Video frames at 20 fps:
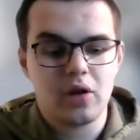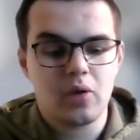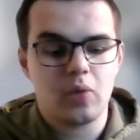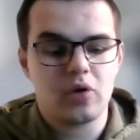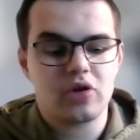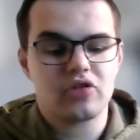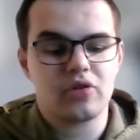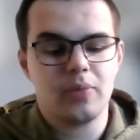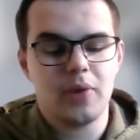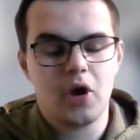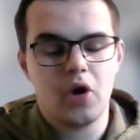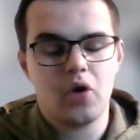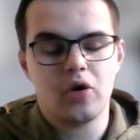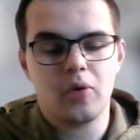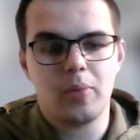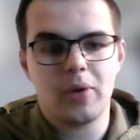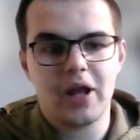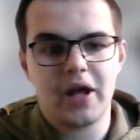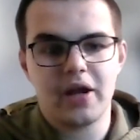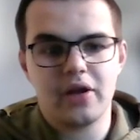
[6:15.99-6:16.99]
And there were some
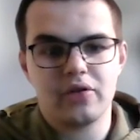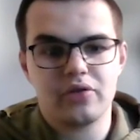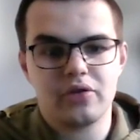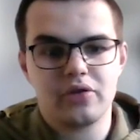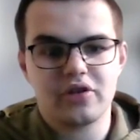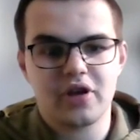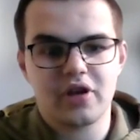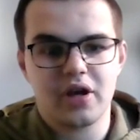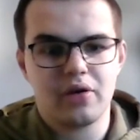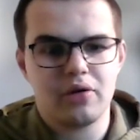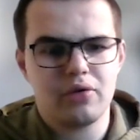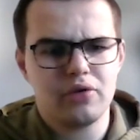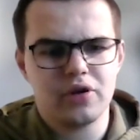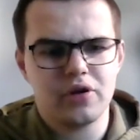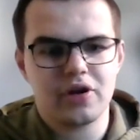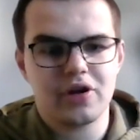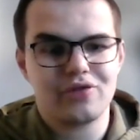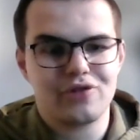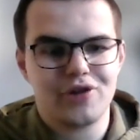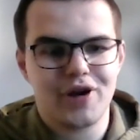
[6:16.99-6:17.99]
local players who said, "Oh,
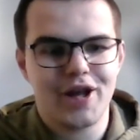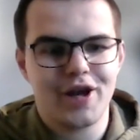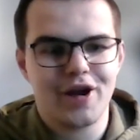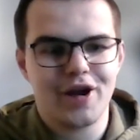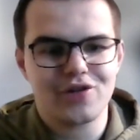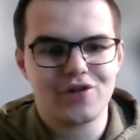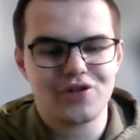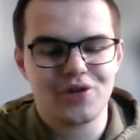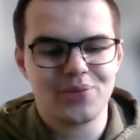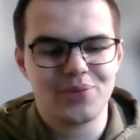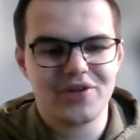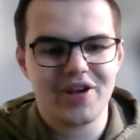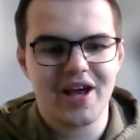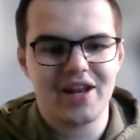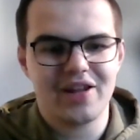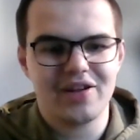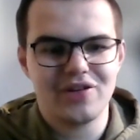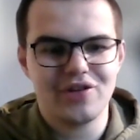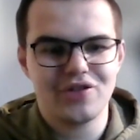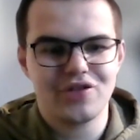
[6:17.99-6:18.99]
you really got some talent.